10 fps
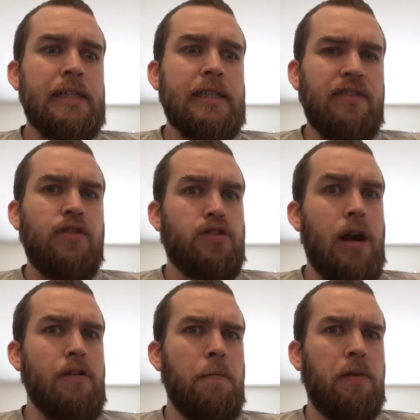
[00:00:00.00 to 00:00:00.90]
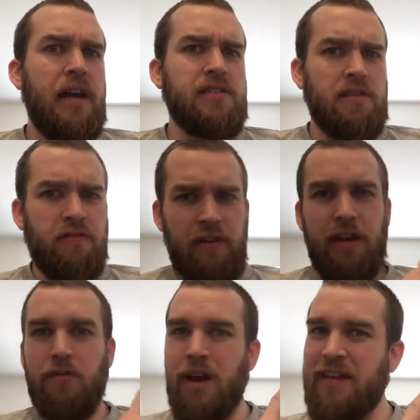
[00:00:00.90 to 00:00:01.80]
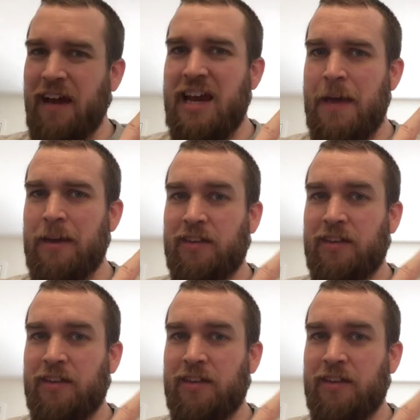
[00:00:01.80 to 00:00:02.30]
Because if you're trying to replace the Finn and Rey dynamic